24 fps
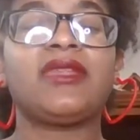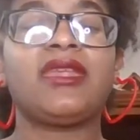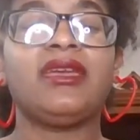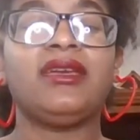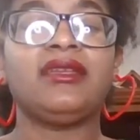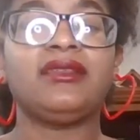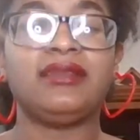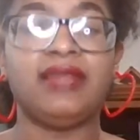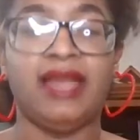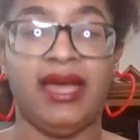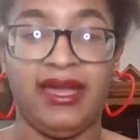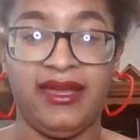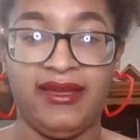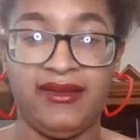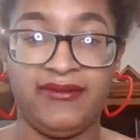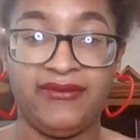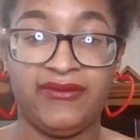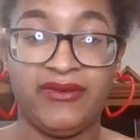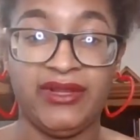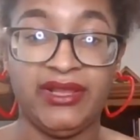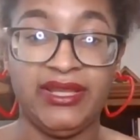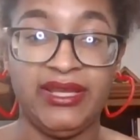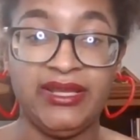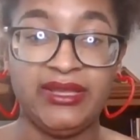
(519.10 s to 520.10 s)
like,
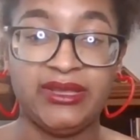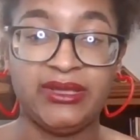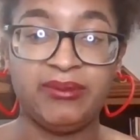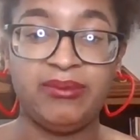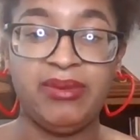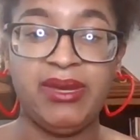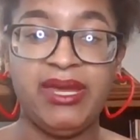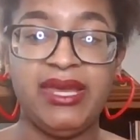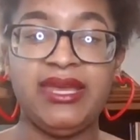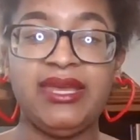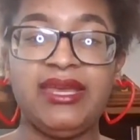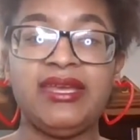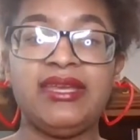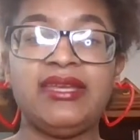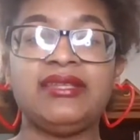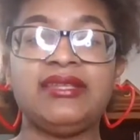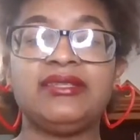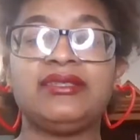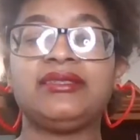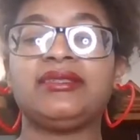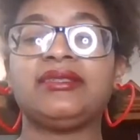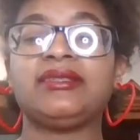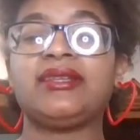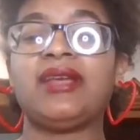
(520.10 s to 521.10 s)

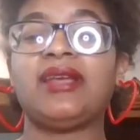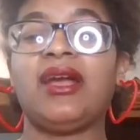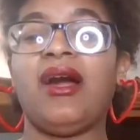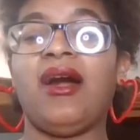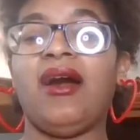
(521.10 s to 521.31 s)
philanthropists.